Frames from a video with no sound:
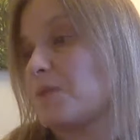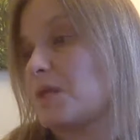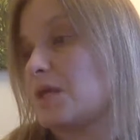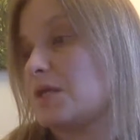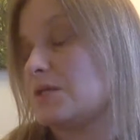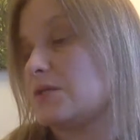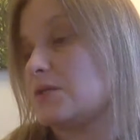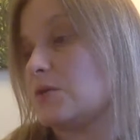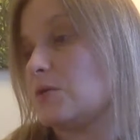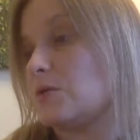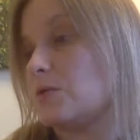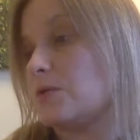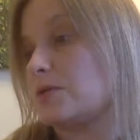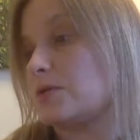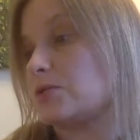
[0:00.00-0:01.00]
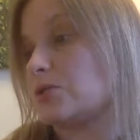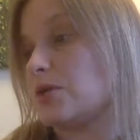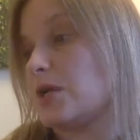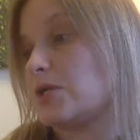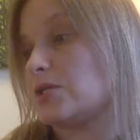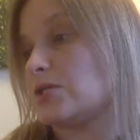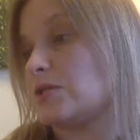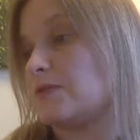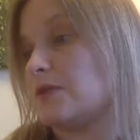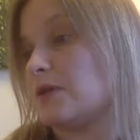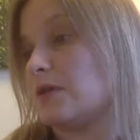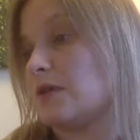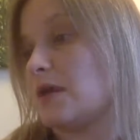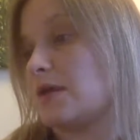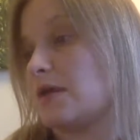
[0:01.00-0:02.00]
It is so strange to feel
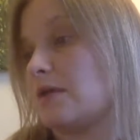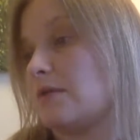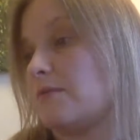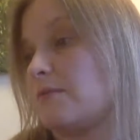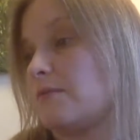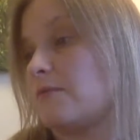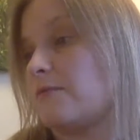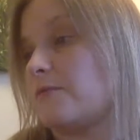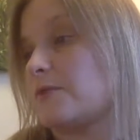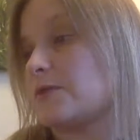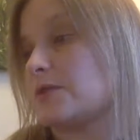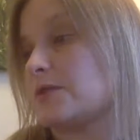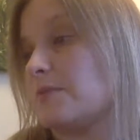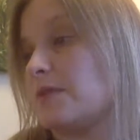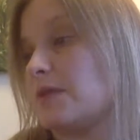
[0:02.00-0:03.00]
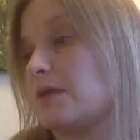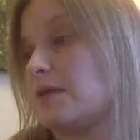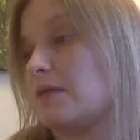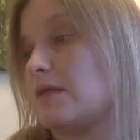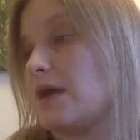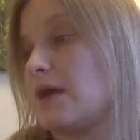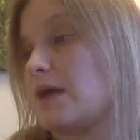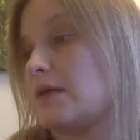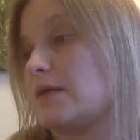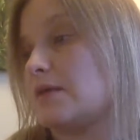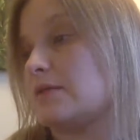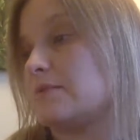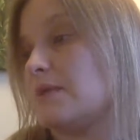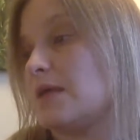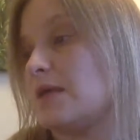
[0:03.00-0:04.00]
lucky for something that
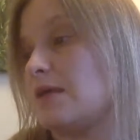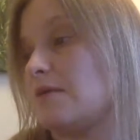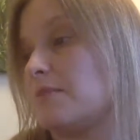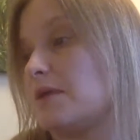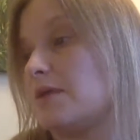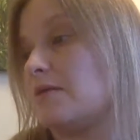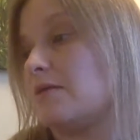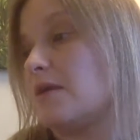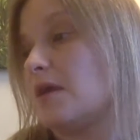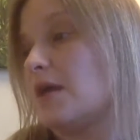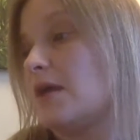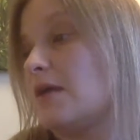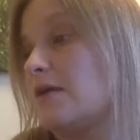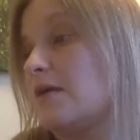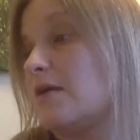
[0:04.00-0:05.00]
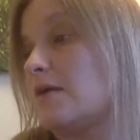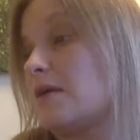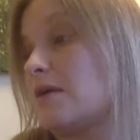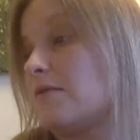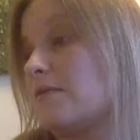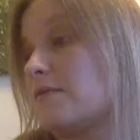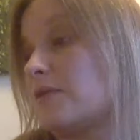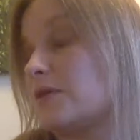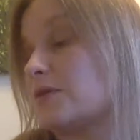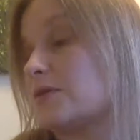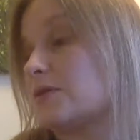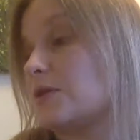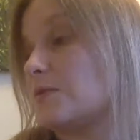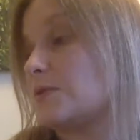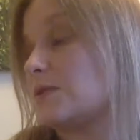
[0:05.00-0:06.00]
is making me feel
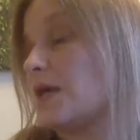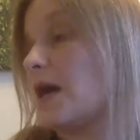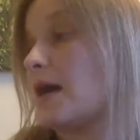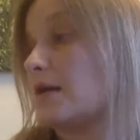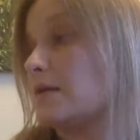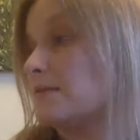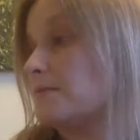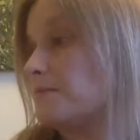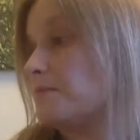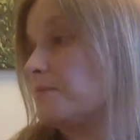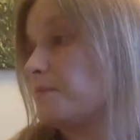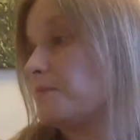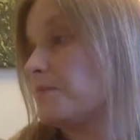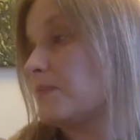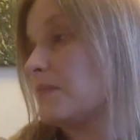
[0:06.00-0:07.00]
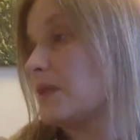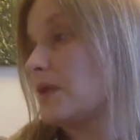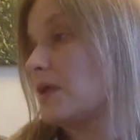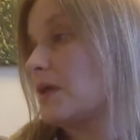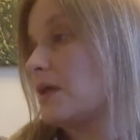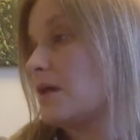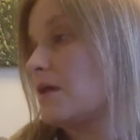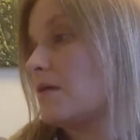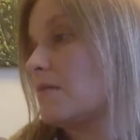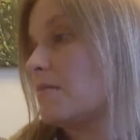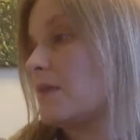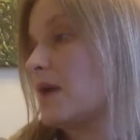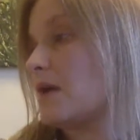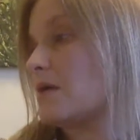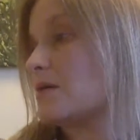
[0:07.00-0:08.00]
so sad.
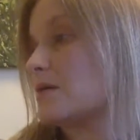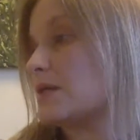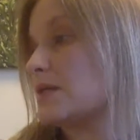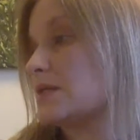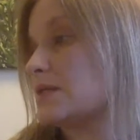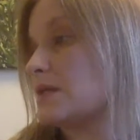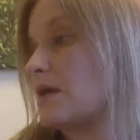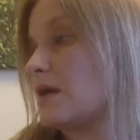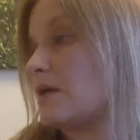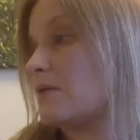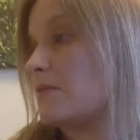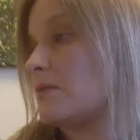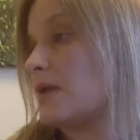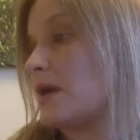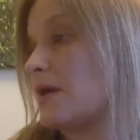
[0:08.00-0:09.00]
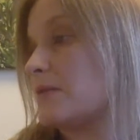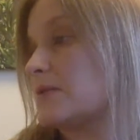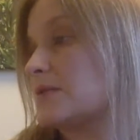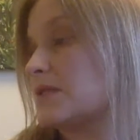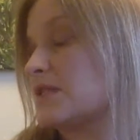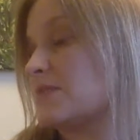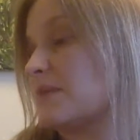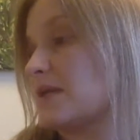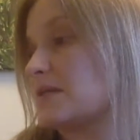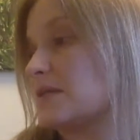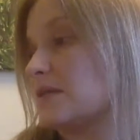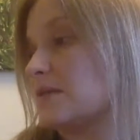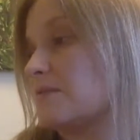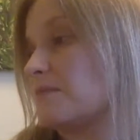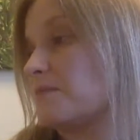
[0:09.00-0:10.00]
My uncle is not what I was
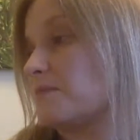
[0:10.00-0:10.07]
expecting.